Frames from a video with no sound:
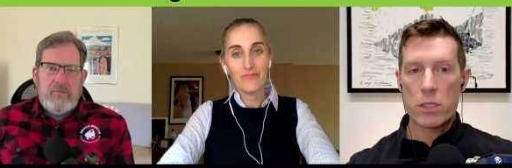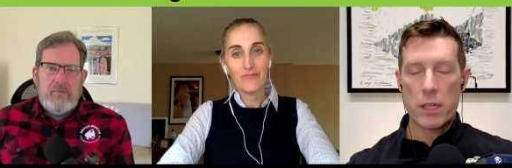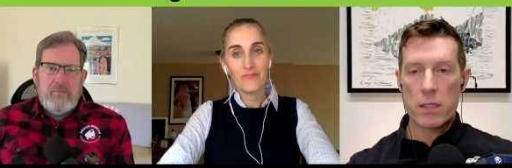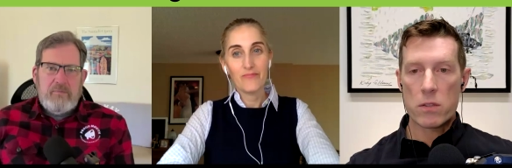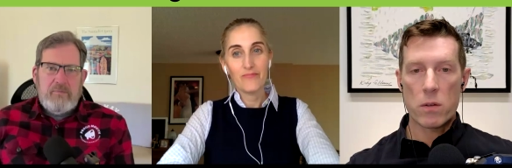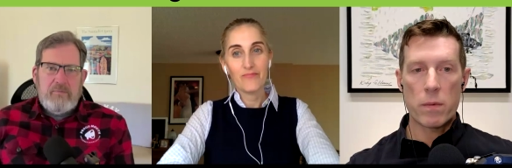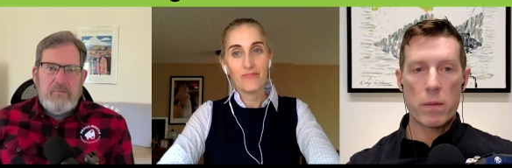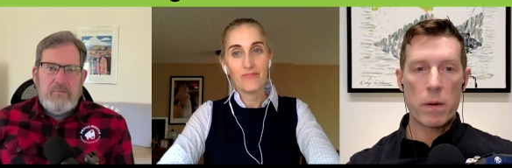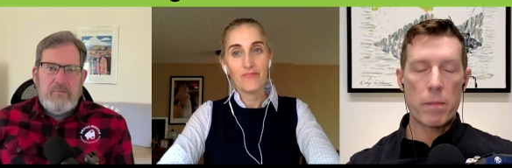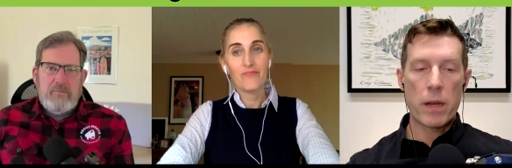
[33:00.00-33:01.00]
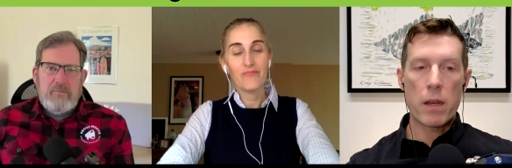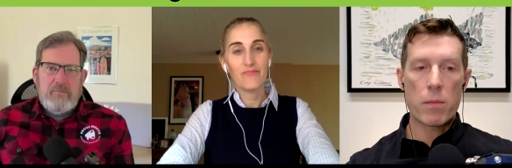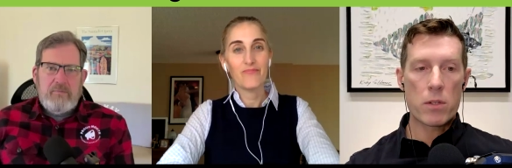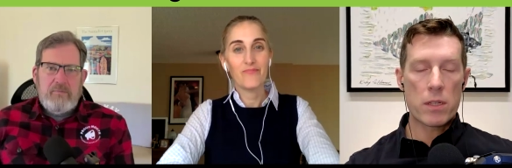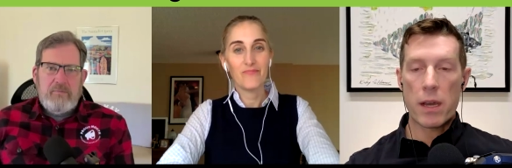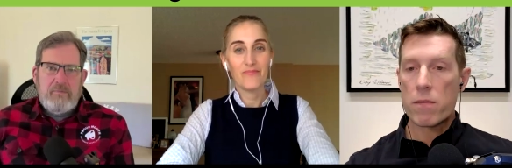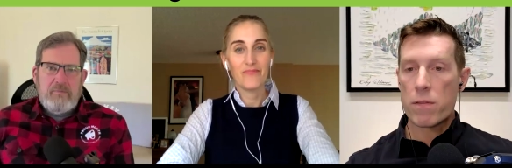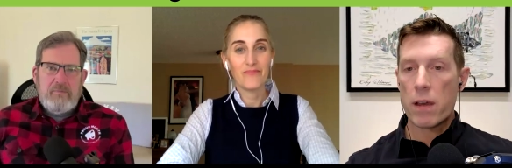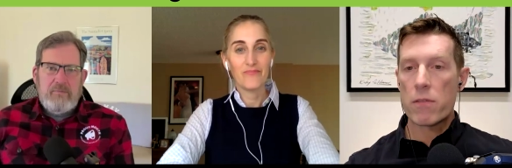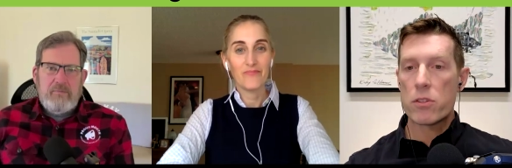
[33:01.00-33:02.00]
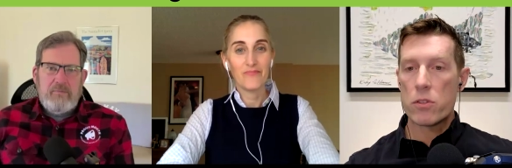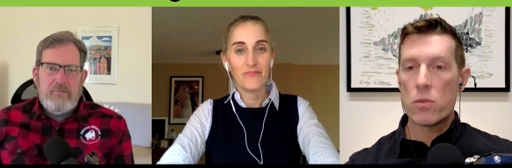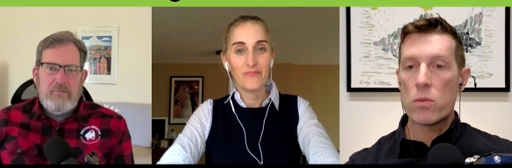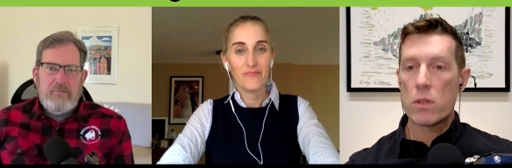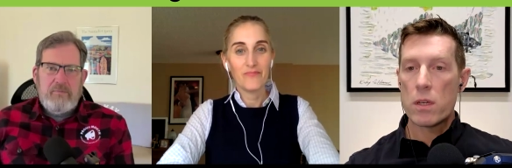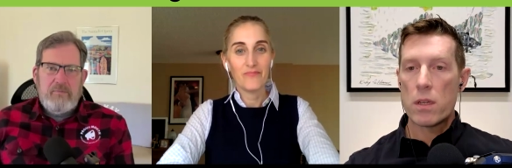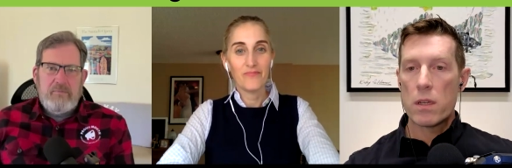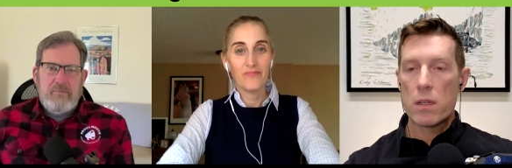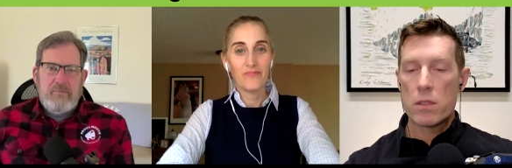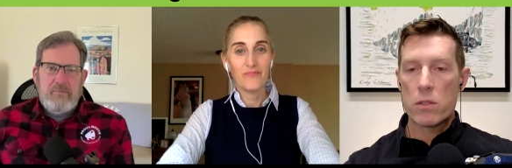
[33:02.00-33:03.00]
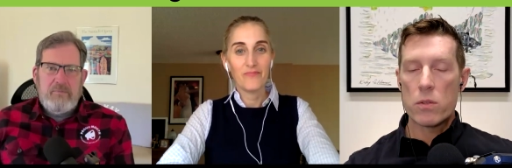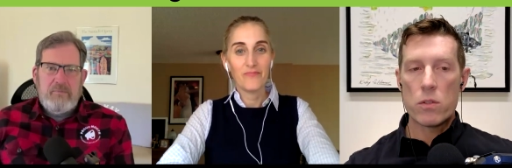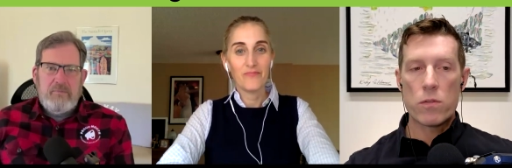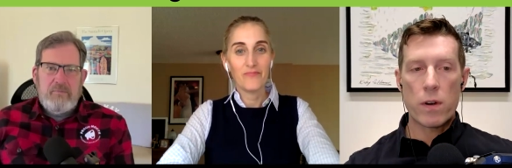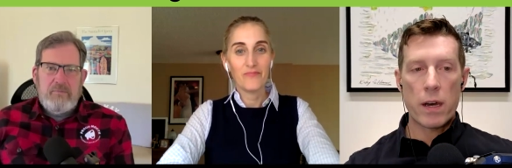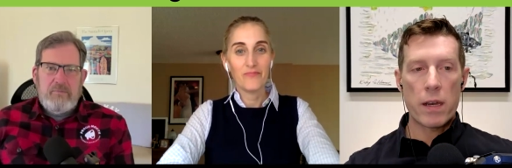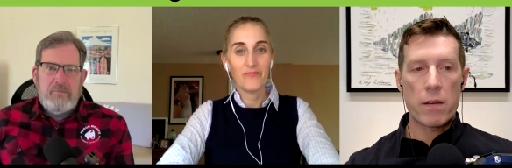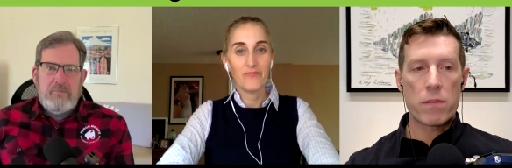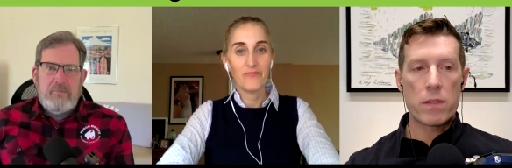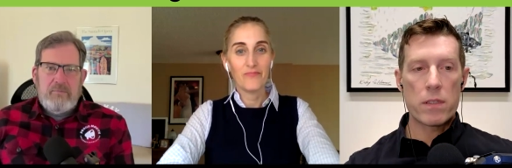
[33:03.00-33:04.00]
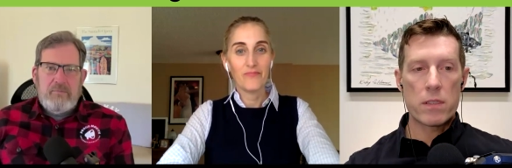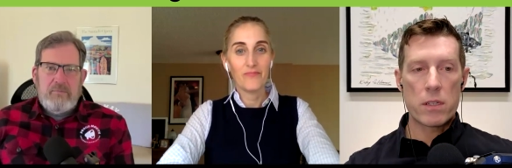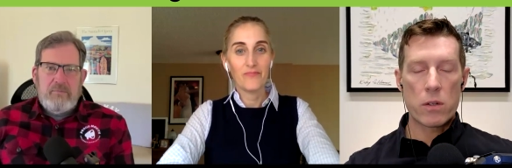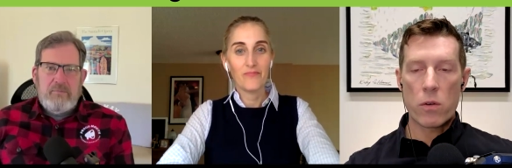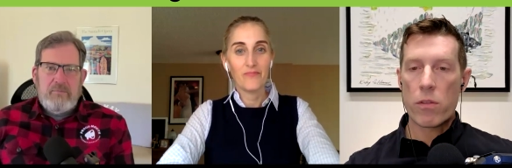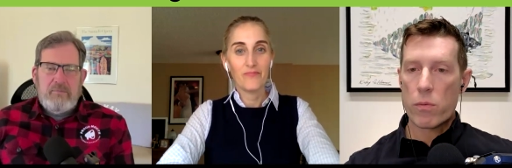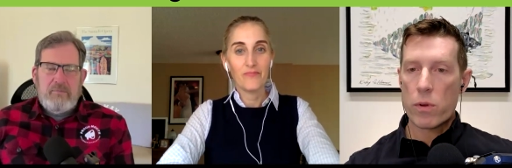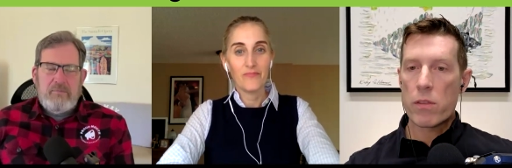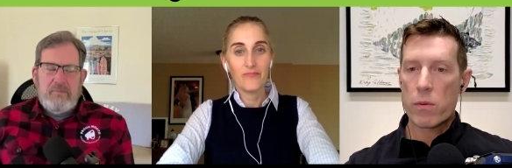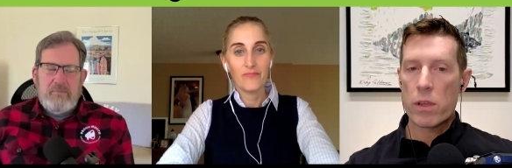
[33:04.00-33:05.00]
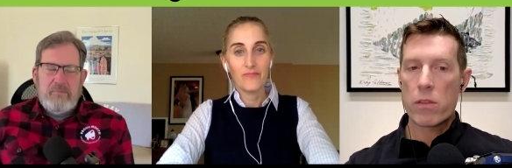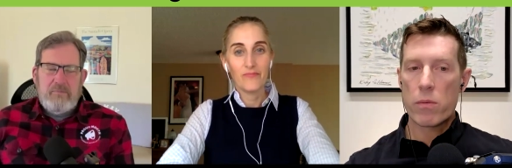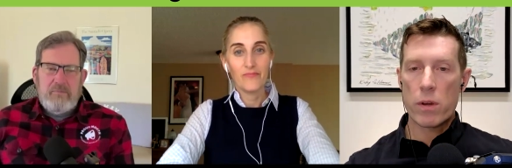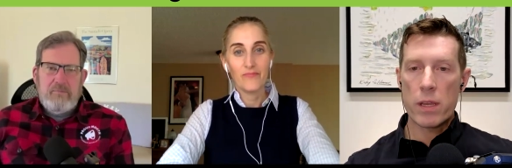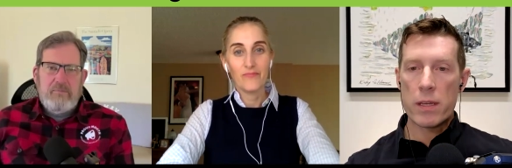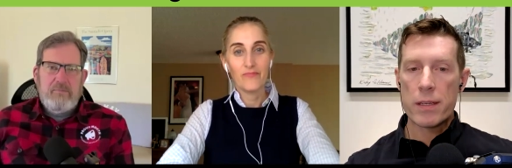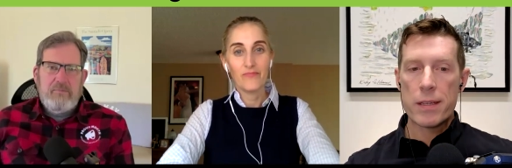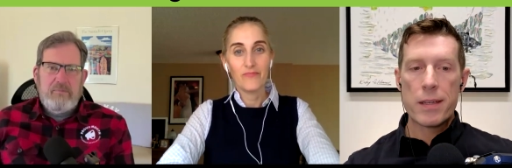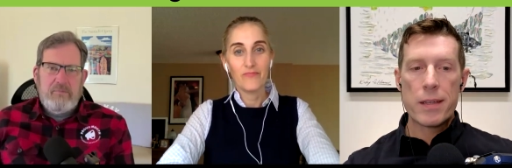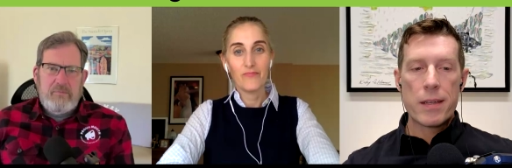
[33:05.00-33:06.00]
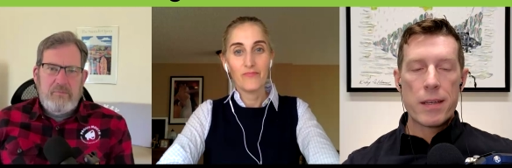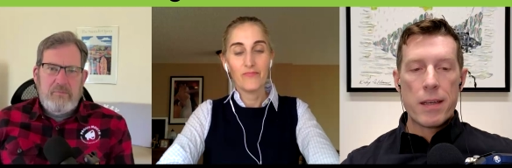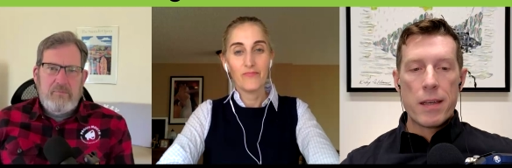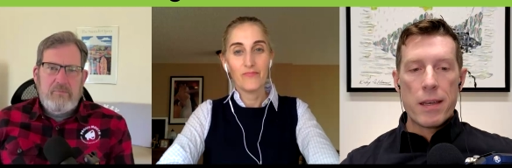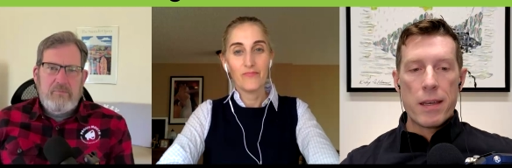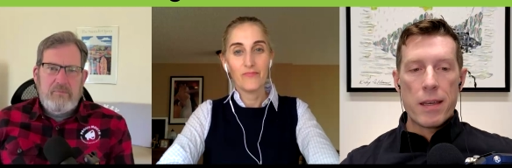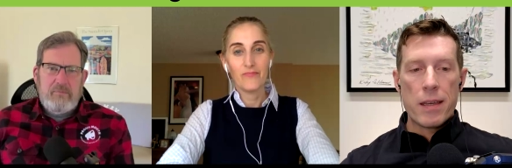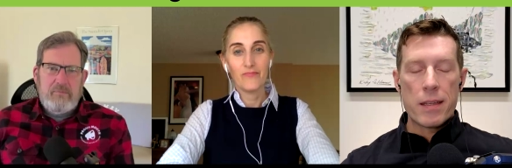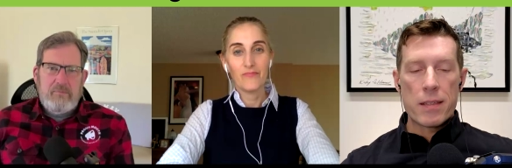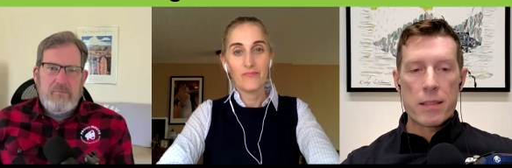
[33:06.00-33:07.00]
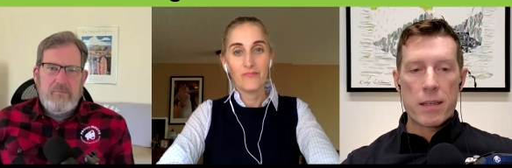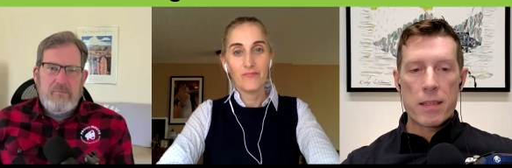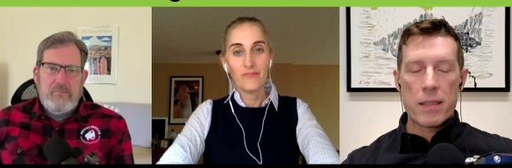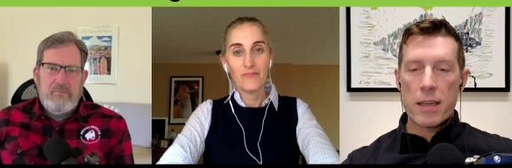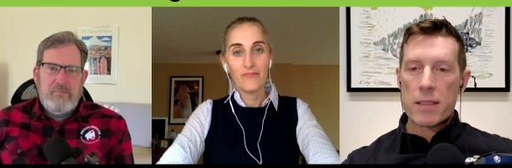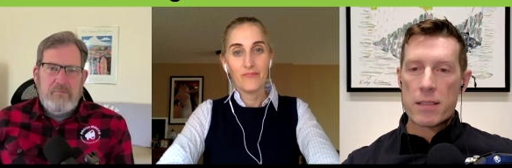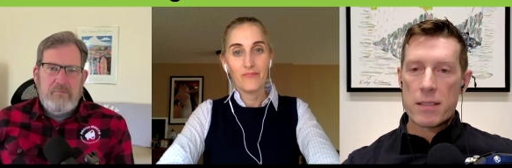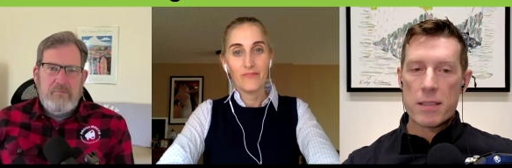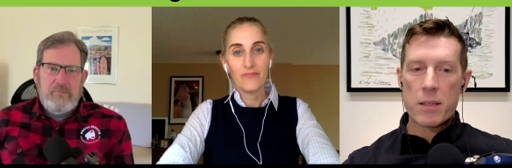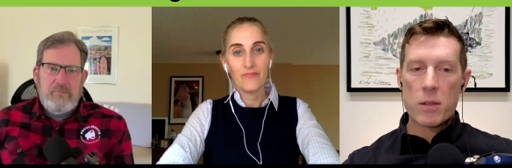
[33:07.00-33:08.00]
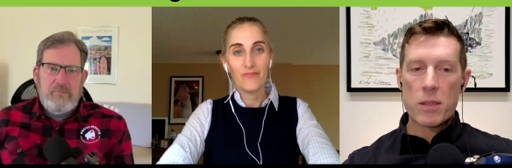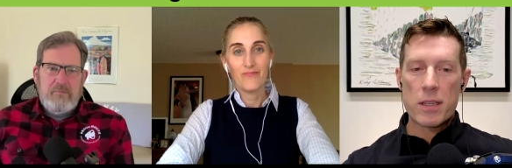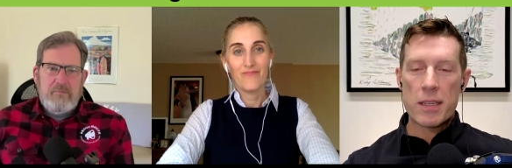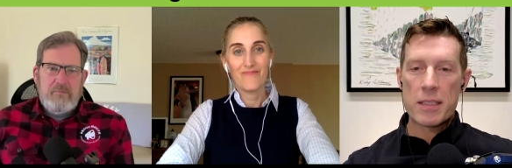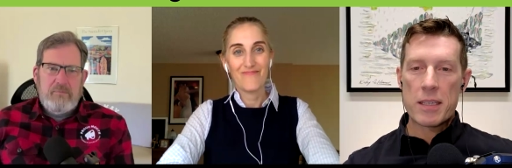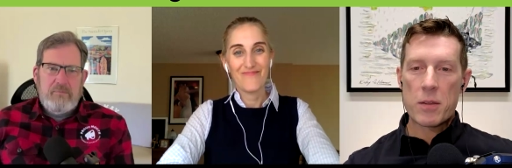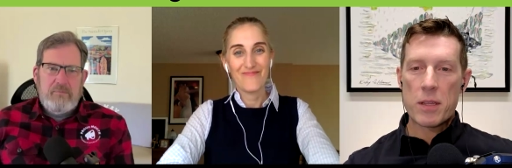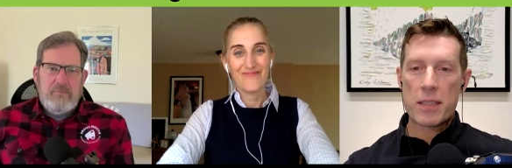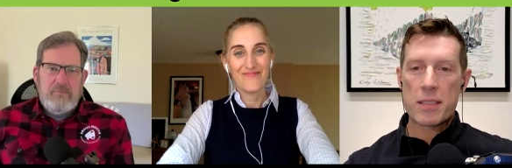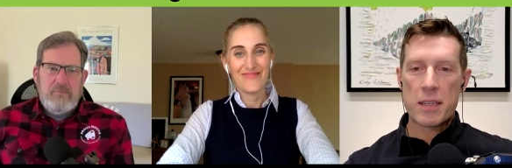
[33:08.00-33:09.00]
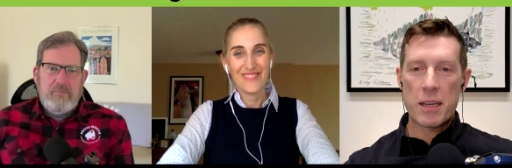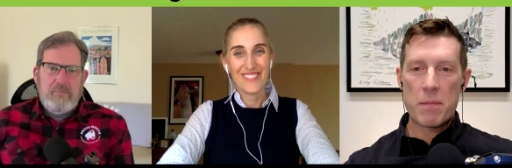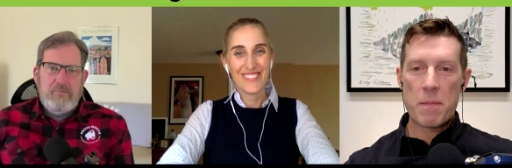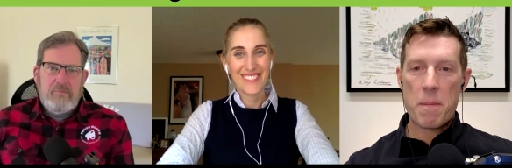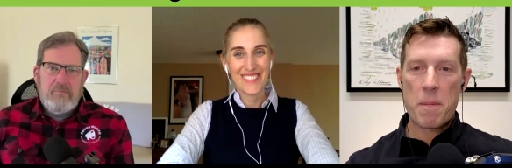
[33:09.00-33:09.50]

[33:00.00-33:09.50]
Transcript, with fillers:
Speaker 1: Jen. So my number is 952 225 0333. And uh, yes, until until next time.